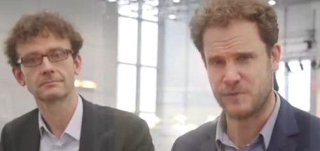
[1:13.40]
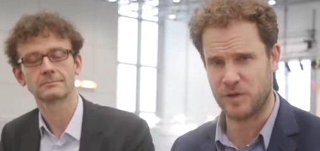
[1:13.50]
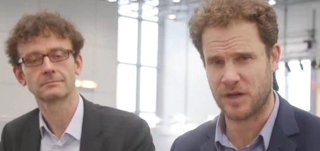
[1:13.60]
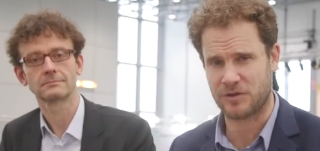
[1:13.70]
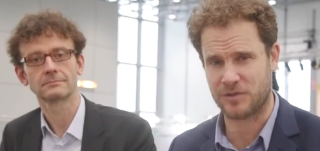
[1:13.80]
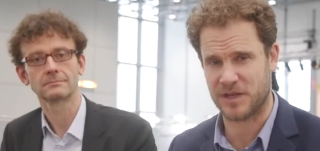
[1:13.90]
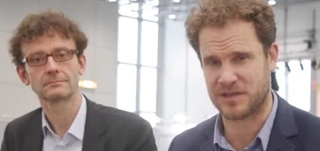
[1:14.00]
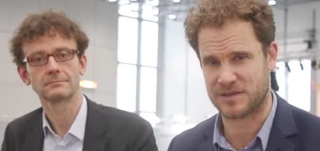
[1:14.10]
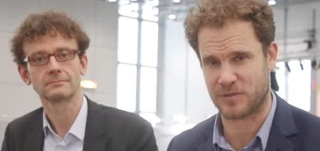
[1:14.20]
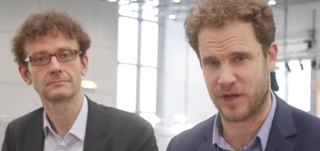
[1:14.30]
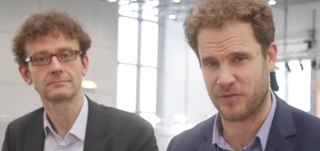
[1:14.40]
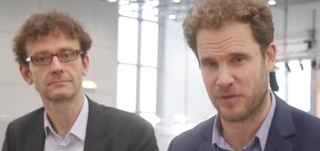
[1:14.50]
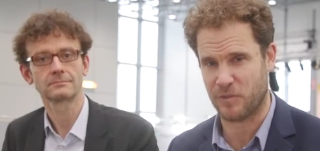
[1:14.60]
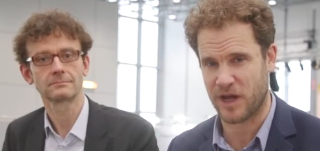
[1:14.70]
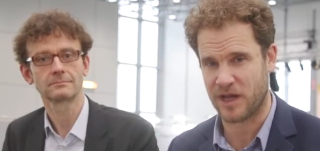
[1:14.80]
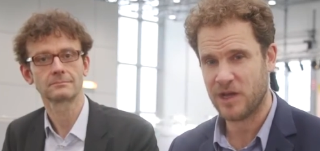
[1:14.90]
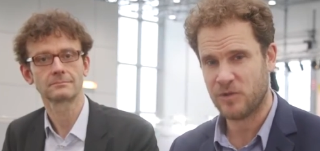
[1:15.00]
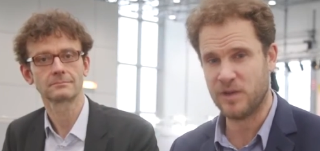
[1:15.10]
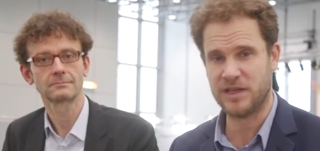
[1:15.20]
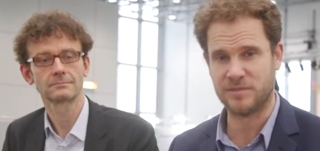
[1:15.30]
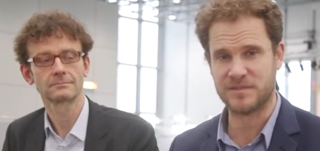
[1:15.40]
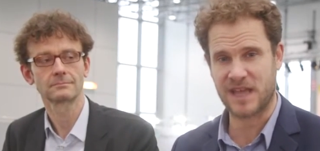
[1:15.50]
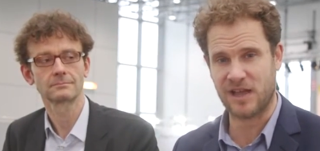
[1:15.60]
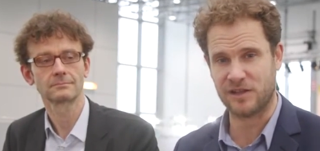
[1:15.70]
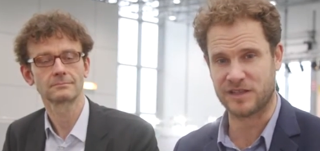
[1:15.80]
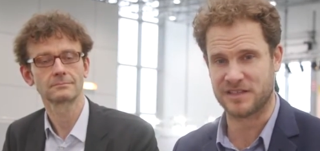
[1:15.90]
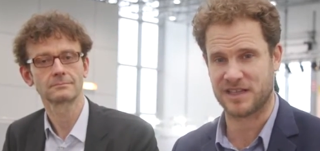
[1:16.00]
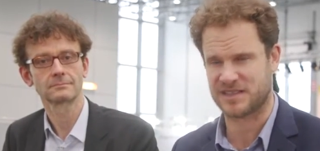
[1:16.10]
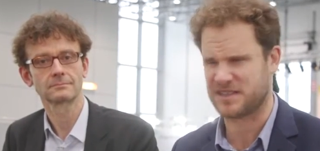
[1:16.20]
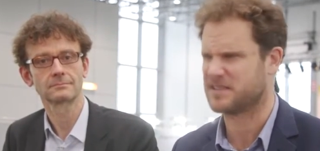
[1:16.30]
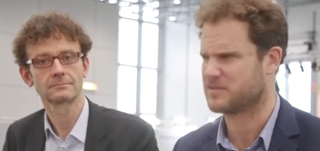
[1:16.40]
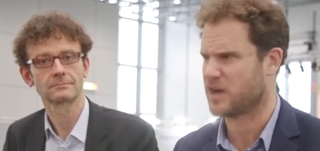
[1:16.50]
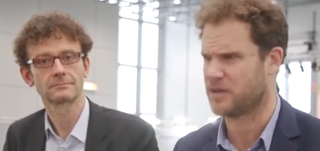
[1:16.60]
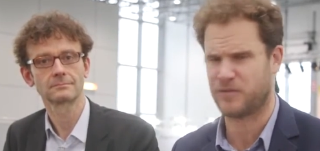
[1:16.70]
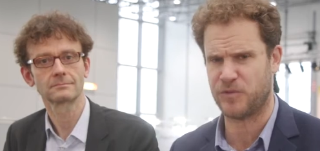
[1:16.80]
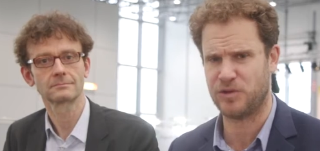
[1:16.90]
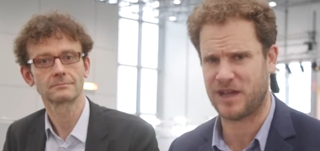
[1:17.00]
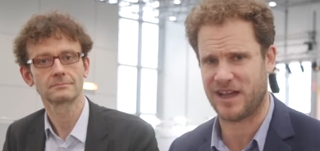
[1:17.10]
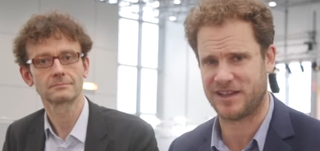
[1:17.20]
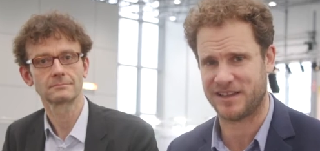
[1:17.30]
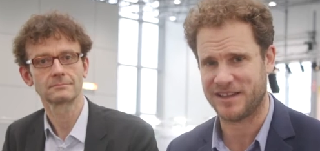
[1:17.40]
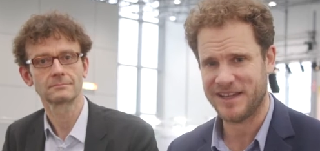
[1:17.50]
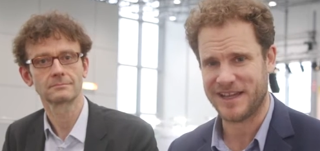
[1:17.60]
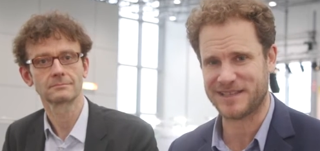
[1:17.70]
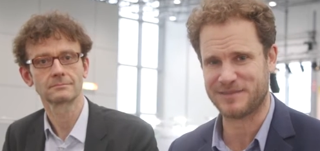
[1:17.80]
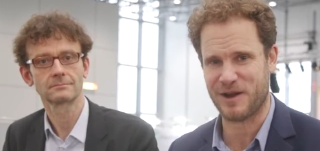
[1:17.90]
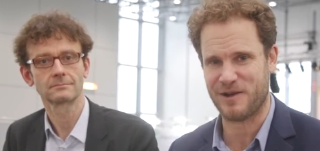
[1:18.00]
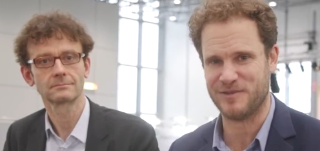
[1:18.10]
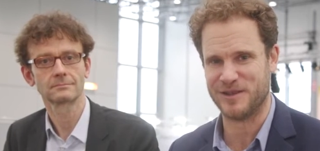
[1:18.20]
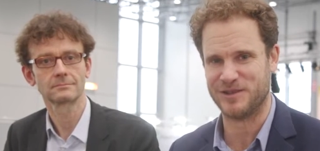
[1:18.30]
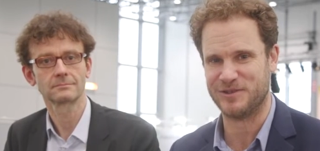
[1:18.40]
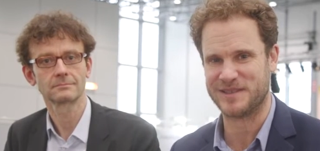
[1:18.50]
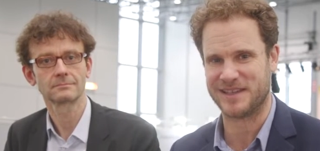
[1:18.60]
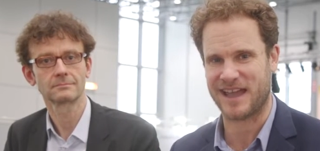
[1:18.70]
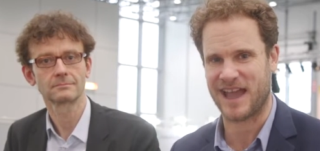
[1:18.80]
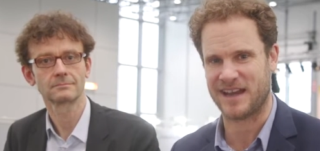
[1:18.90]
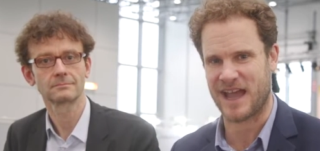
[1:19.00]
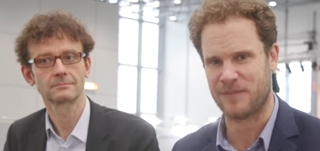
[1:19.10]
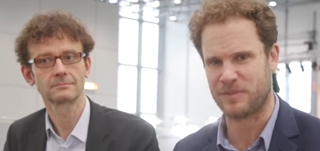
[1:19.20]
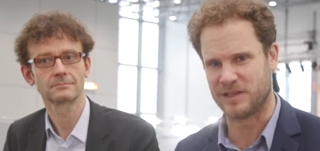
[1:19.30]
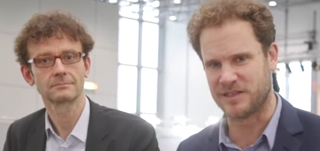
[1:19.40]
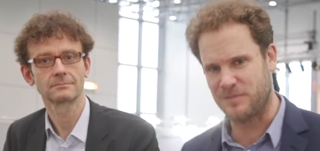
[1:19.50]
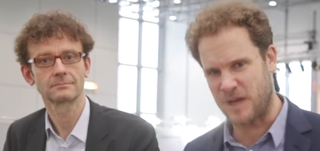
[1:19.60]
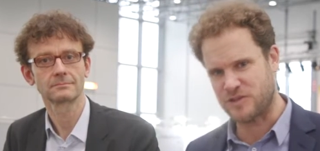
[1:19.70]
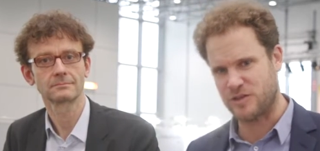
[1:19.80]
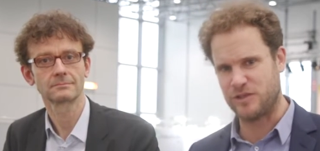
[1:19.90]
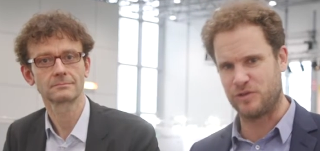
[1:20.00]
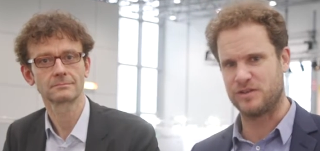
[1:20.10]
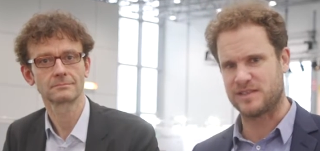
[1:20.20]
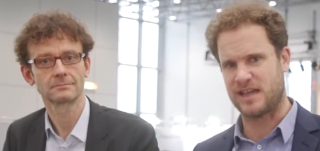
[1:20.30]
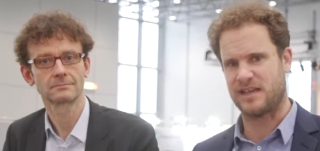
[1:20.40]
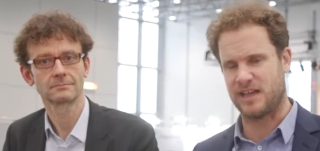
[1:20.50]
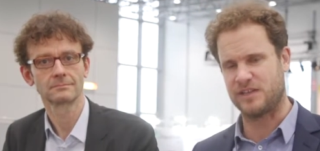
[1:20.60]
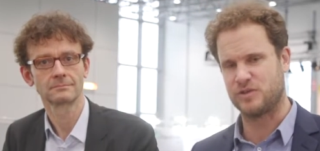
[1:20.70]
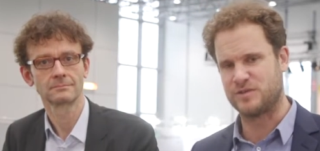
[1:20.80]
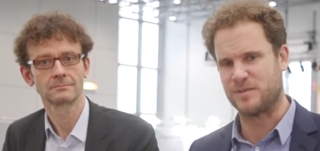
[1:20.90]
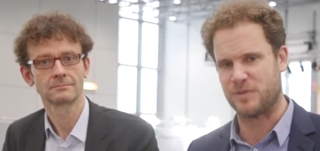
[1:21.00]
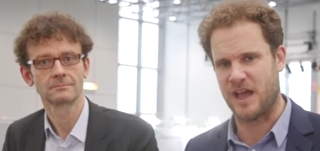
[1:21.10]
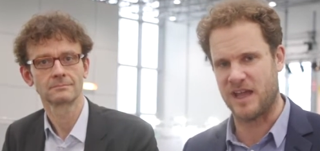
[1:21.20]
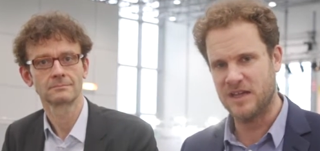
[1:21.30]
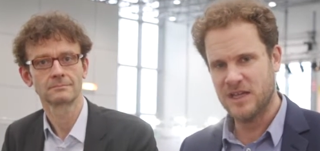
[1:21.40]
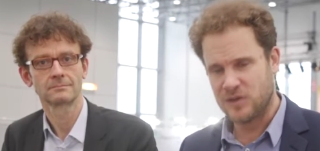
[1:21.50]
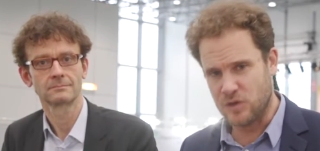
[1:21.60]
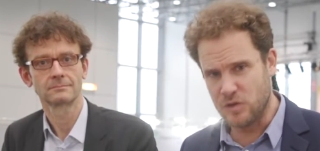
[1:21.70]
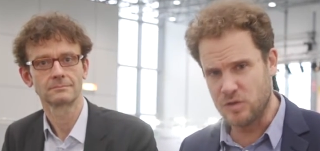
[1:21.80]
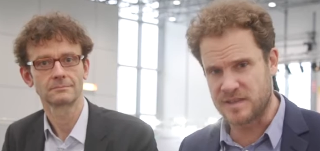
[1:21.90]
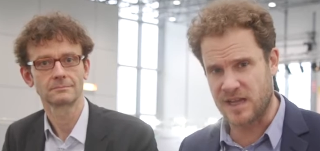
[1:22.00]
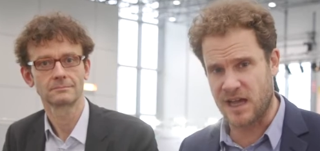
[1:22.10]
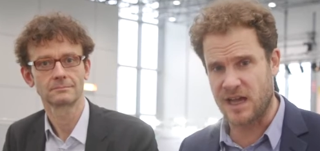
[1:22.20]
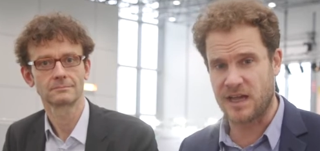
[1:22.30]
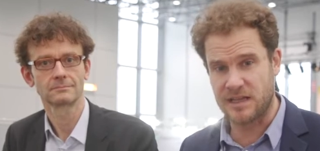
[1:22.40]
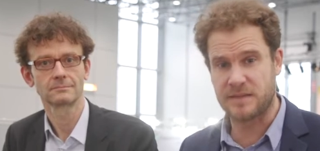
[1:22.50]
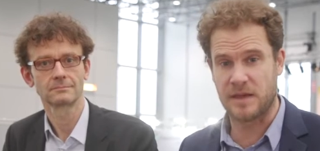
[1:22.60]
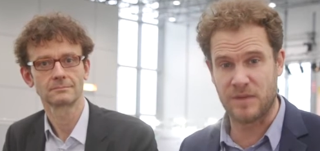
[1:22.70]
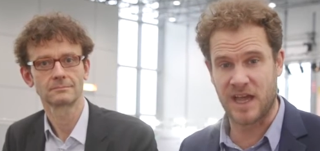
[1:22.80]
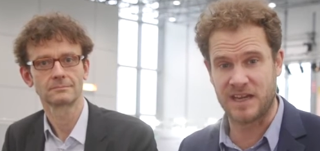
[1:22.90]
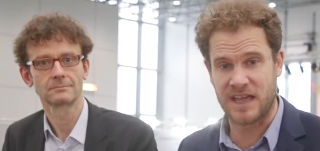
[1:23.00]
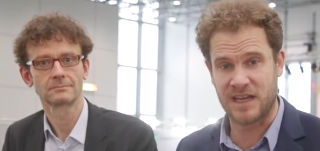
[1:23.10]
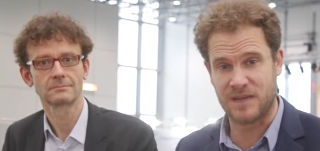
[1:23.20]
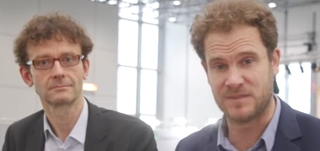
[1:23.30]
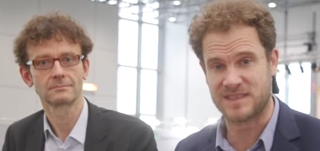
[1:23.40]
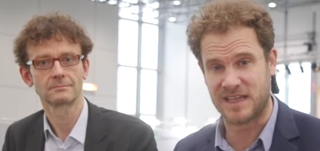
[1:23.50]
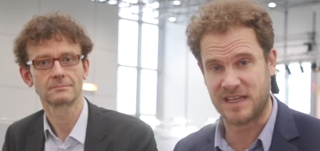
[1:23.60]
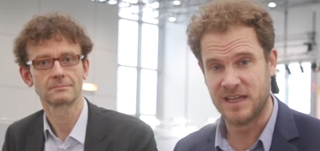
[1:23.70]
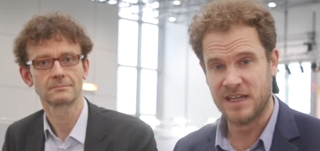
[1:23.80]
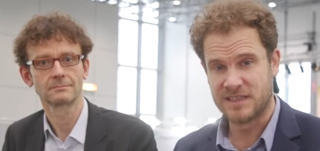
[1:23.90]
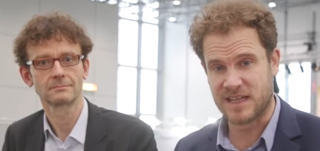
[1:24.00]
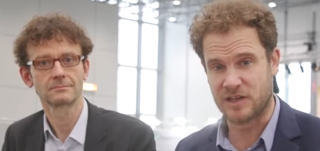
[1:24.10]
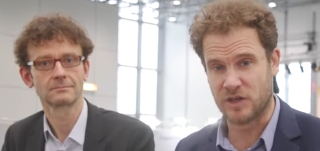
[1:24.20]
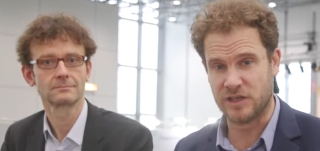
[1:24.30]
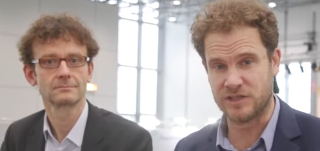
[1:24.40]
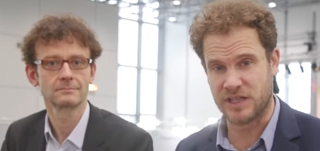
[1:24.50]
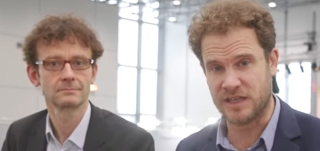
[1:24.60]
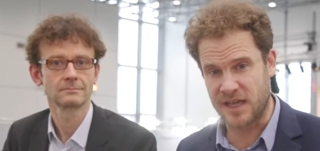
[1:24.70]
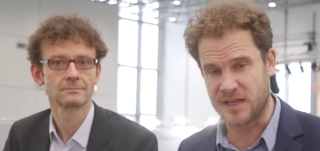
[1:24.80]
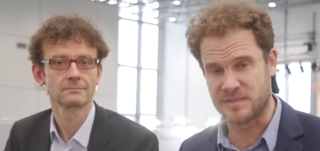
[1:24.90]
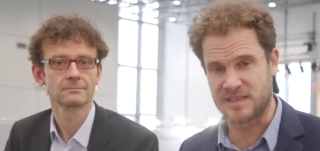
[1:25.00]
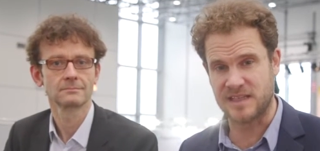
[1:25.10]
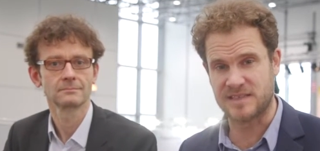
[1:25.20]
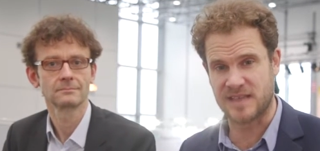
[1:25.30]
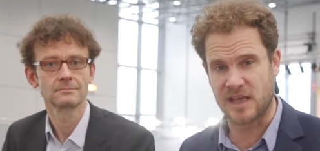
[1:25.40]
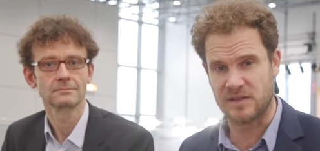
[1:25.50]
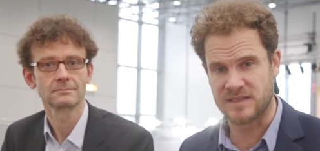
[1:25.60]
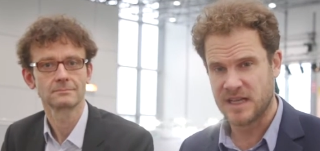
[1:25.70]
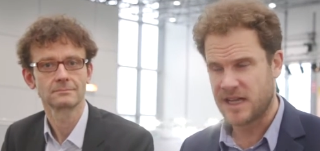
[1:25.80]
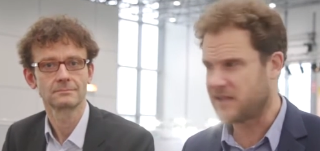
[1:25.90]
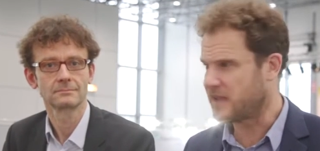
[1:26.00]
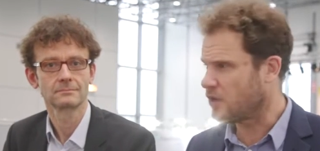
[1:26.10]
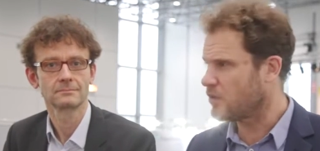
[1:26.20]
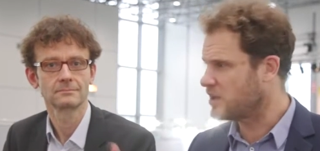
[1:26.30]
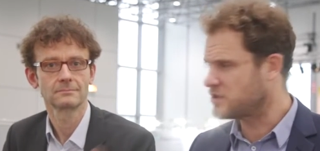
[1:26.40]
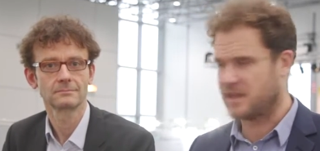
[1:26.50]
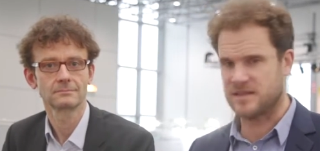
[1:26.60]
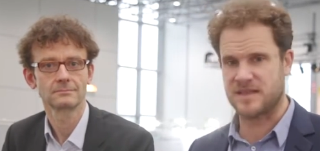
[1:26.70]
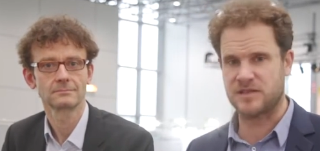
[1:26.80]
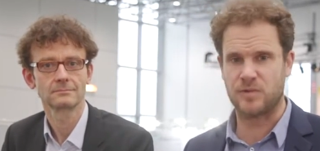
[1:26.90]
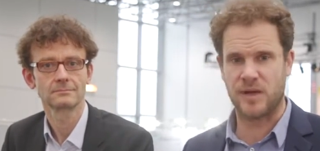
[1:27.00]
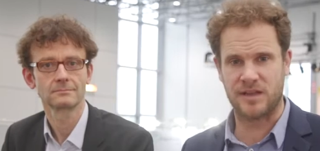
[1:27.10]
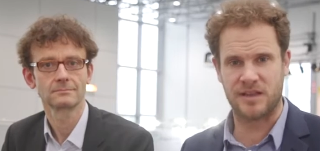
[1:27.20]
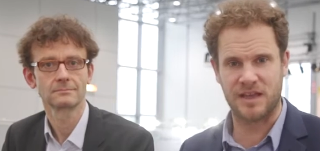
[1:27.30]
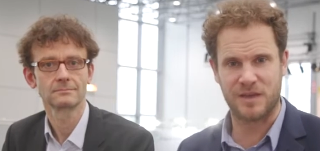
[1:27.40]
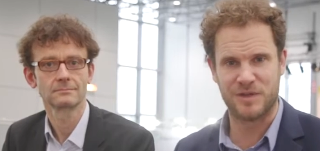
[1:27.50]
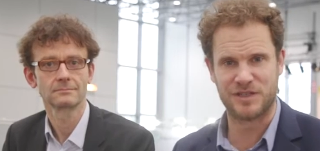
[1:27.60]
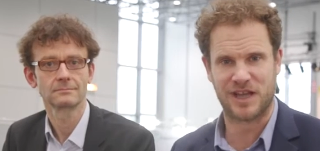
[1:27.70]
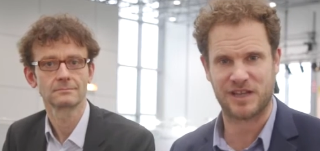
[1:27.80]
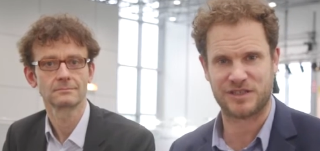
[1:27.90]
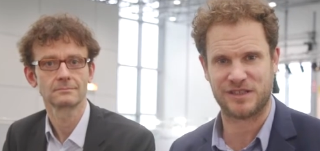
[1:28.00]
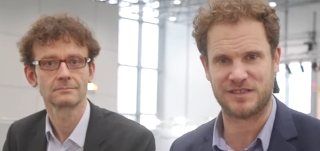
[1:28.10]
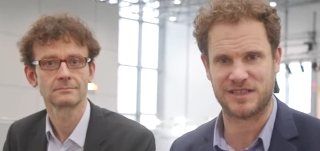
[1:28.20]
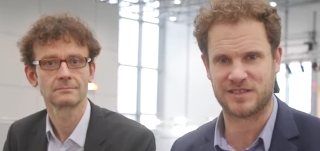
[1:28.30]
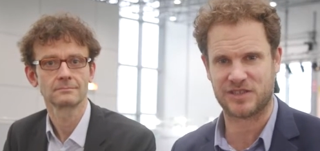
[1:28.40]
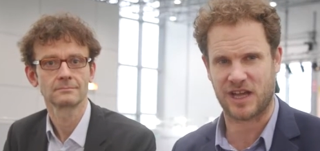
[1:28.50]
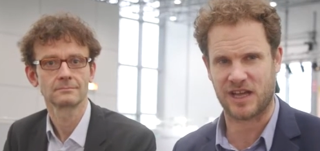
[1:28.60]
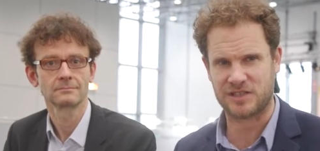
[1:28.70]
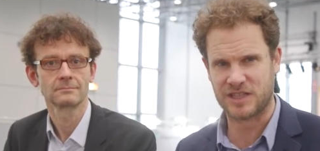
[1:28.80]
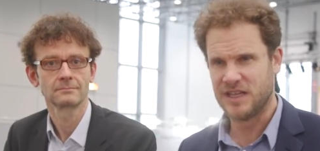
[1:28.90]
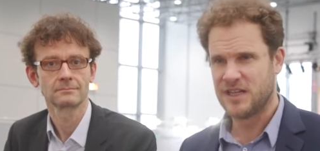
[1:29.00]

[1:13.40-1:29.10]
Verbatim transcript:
Speaker 1: few hundred meters away from where William Tell conducted his rather foolhardy experiment using an apple. And the battery units that they do supply use uh, lithium-ion N M C technology, N M C cells, and they arrange it in such a way that they can be charged and discharged